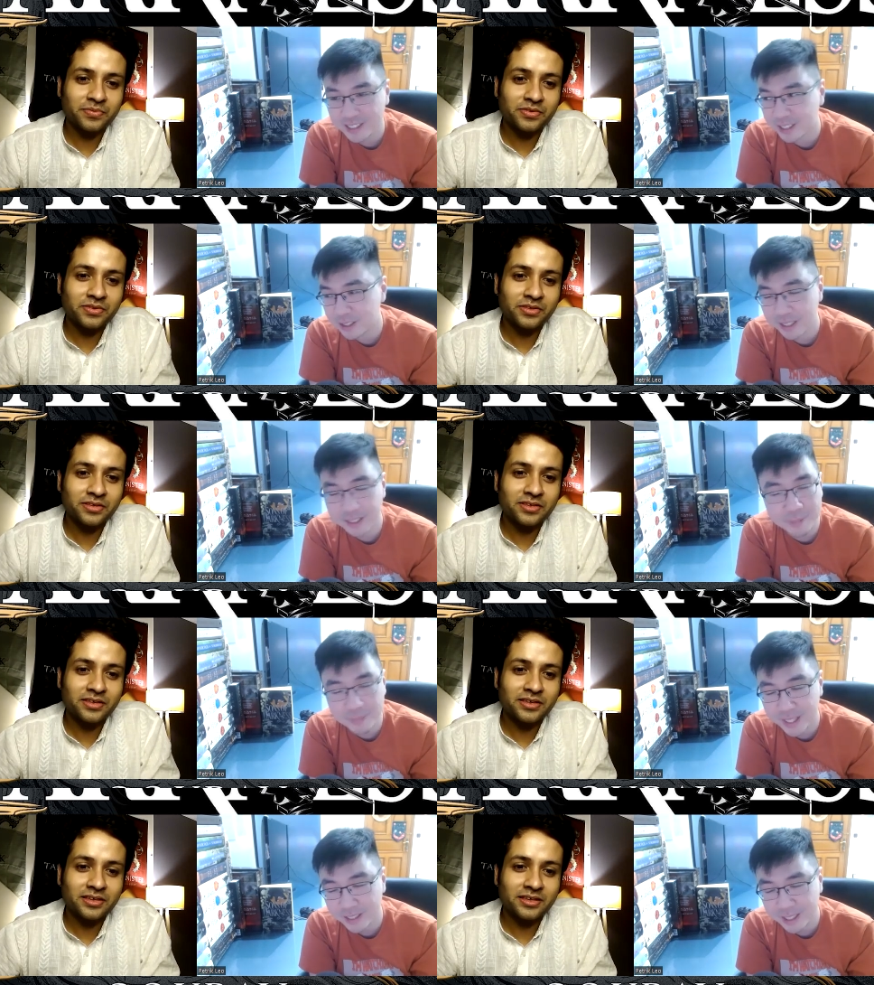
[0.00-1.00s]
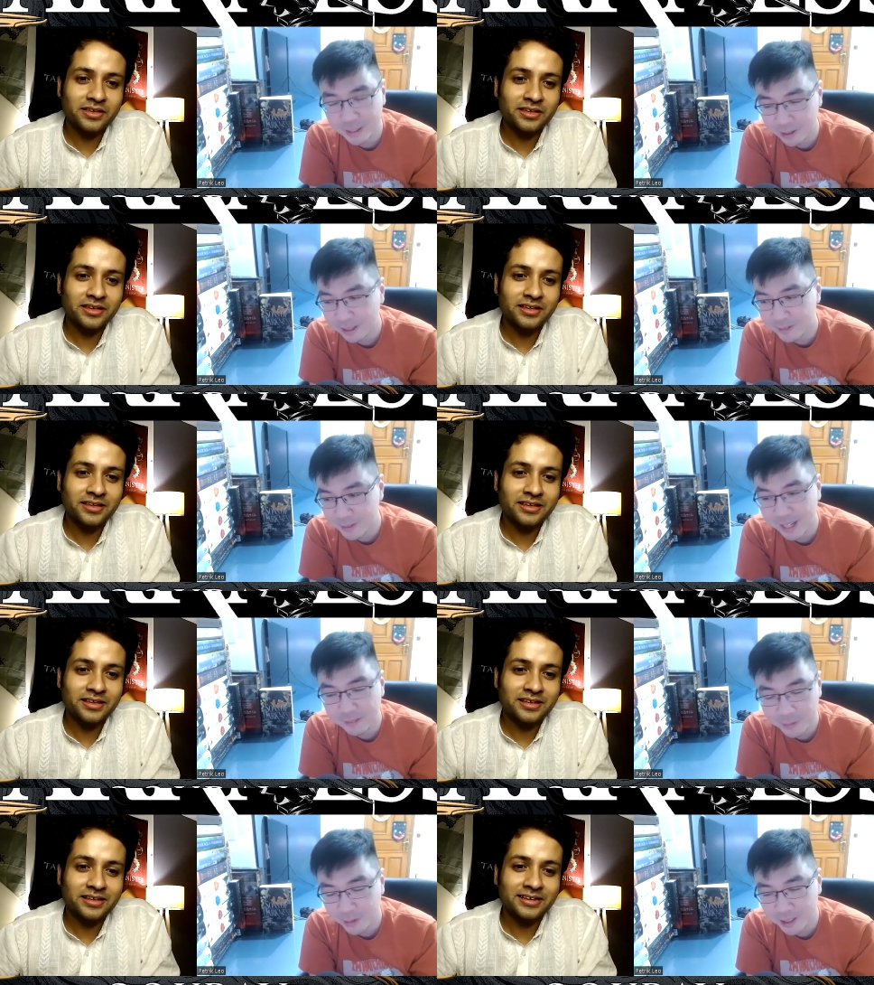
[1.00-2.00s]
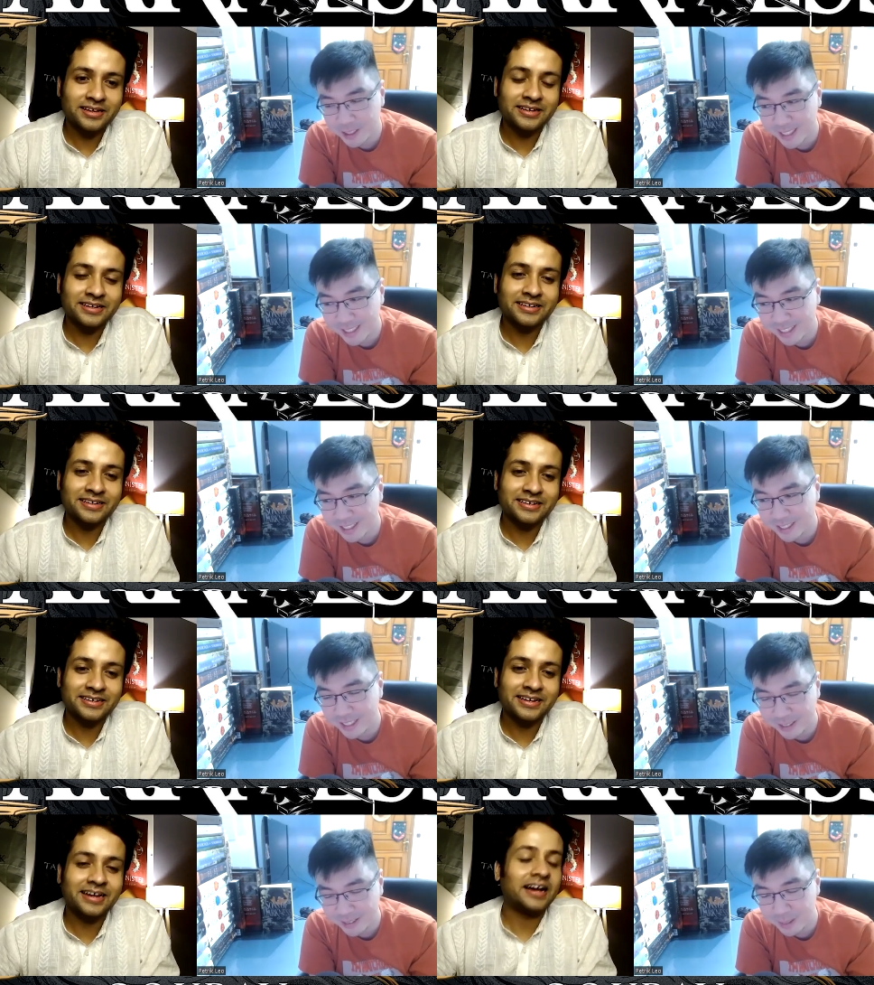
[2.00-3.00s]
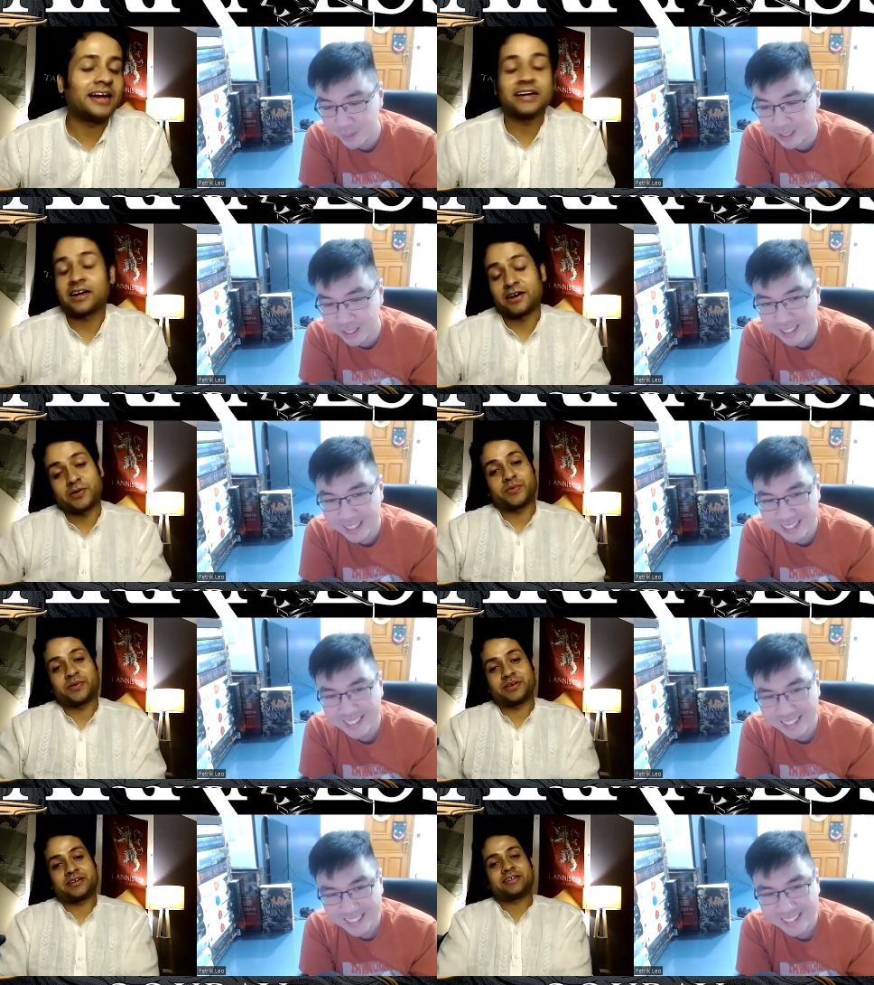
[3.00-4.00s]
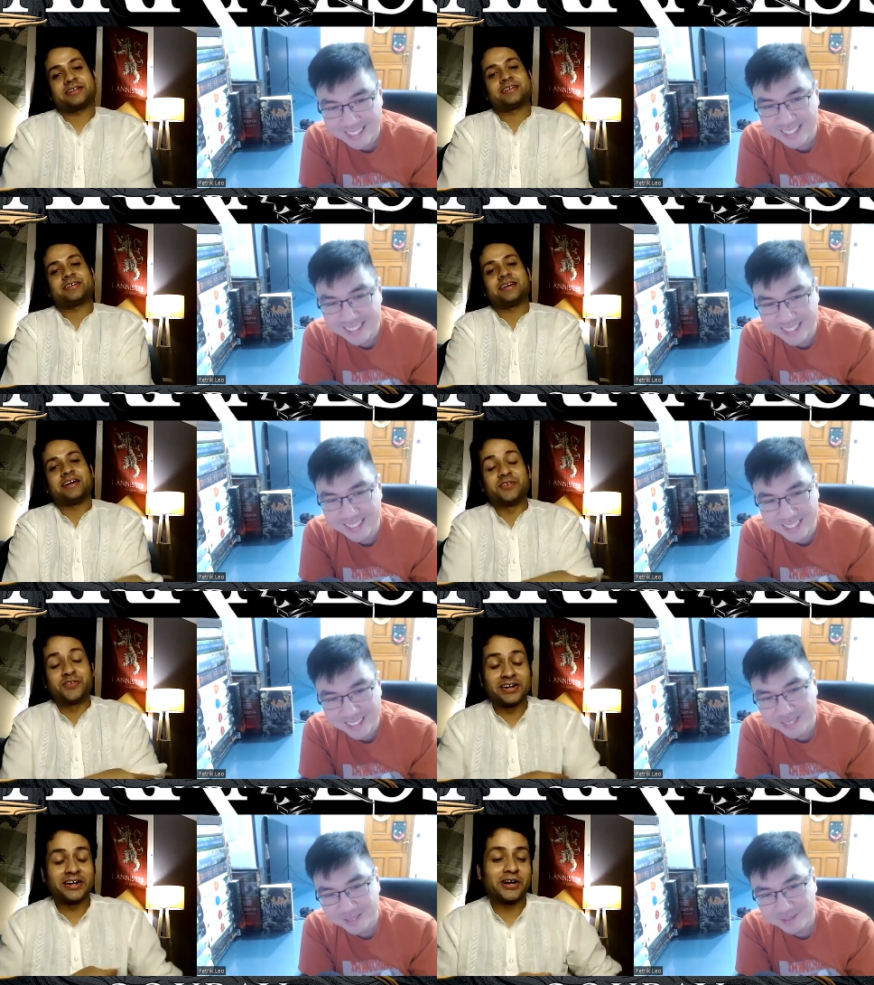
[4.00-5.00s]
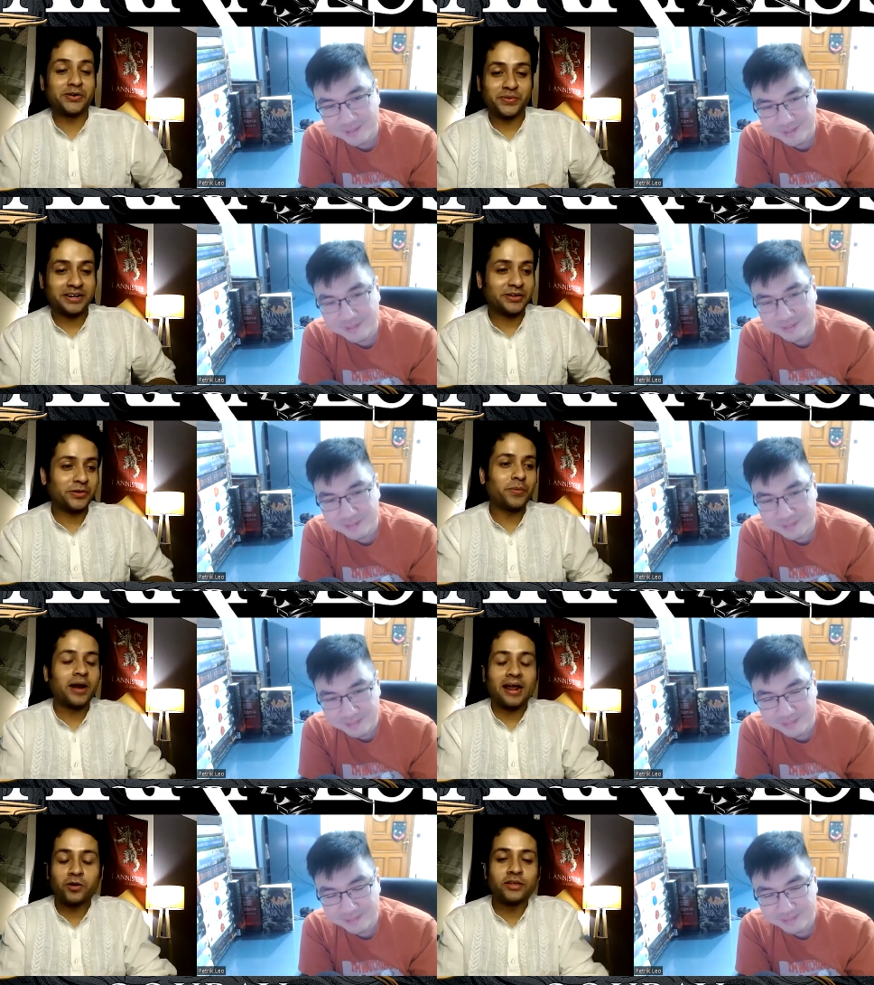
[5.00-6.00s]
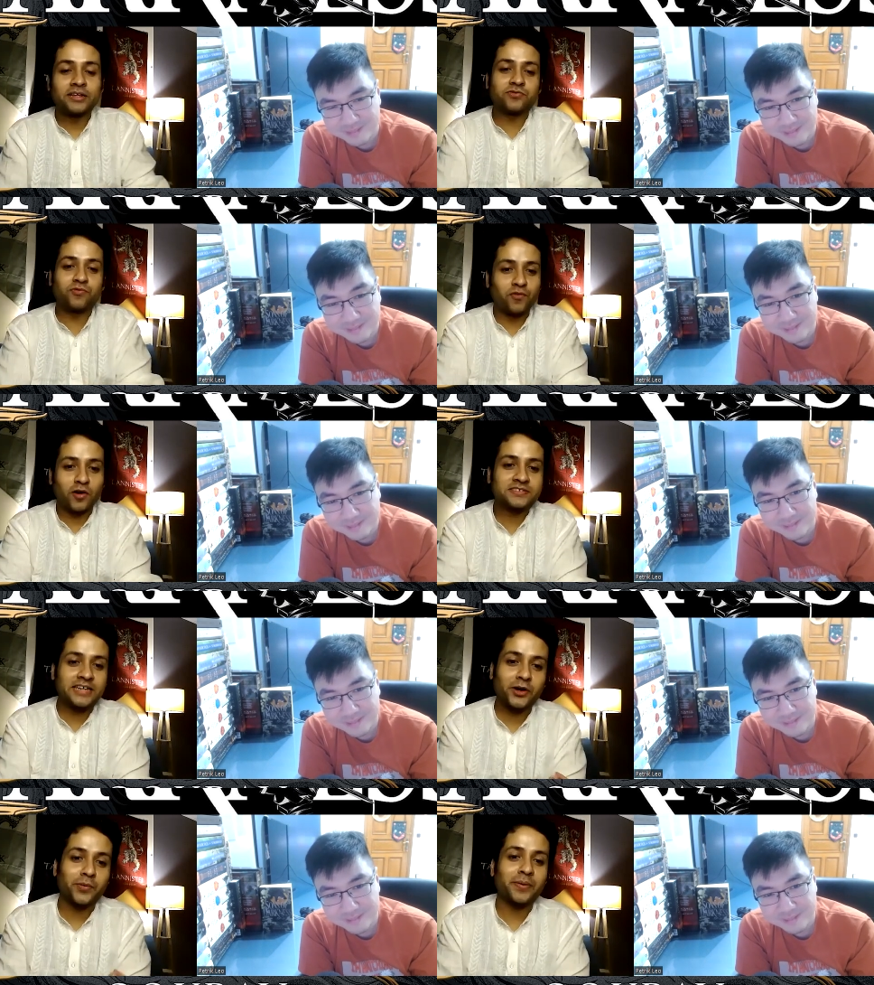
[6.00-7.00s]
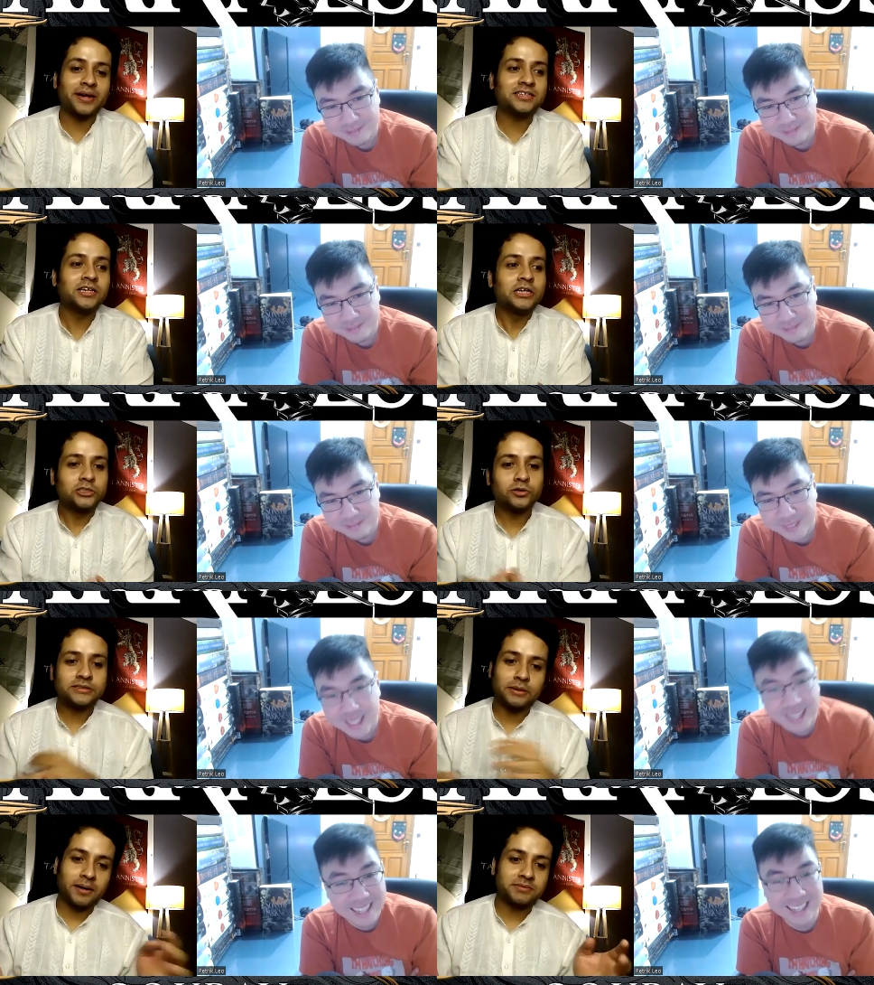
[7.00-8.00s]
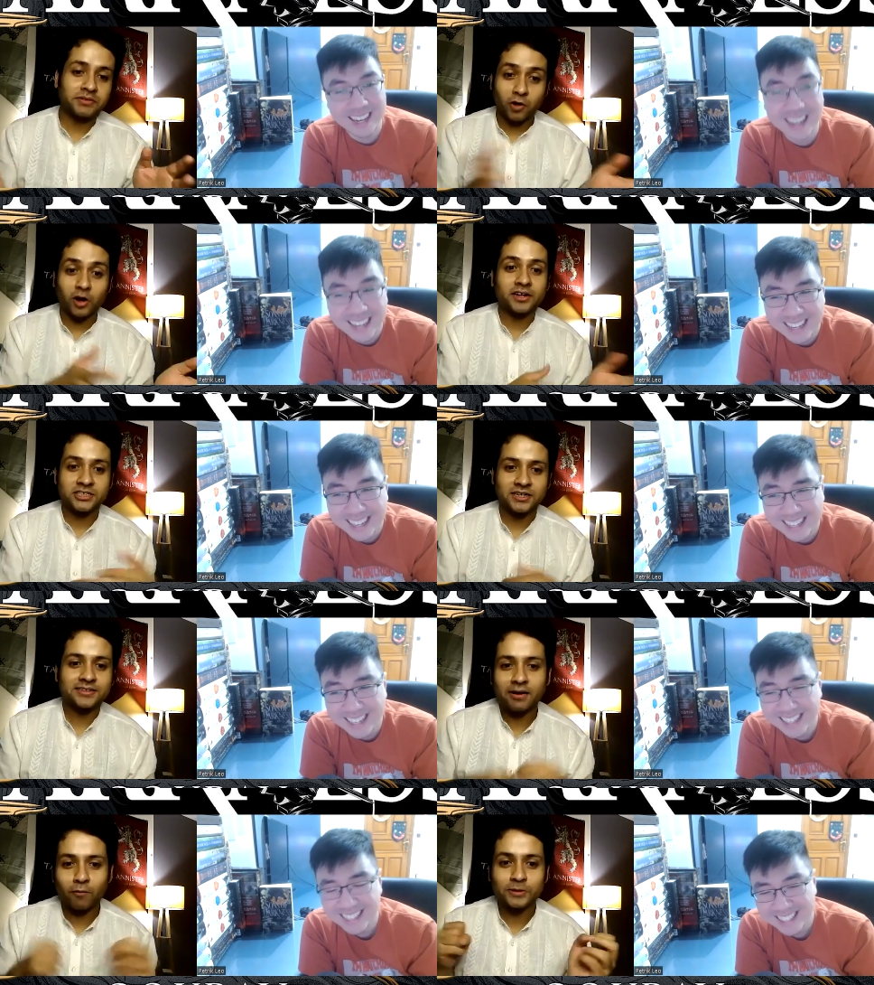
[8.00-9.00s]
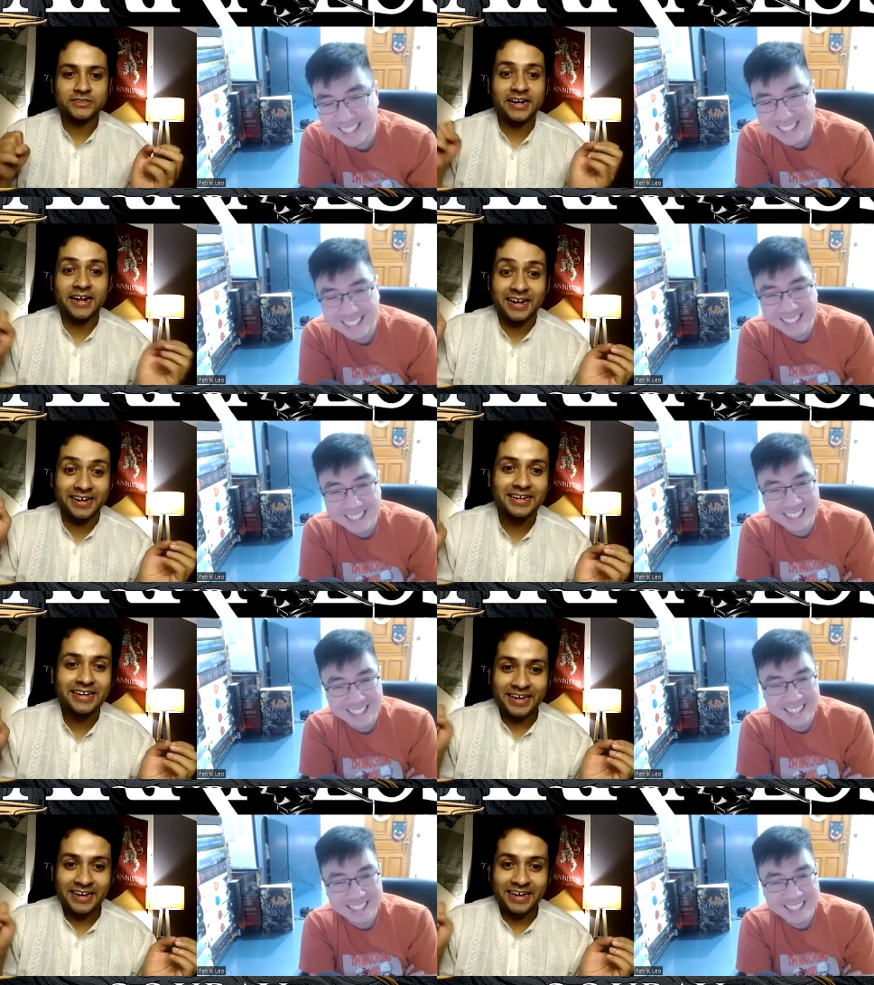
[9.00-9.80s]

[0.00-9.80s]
Speaker 1: series. It's amazing, Gaurav. You have to watch it. It's incredible. I,
Speaker 2: yeah. I really can't wait. You know, but I know that's full of psychopaths. So sometimes if not Krishna, then I want to send Ek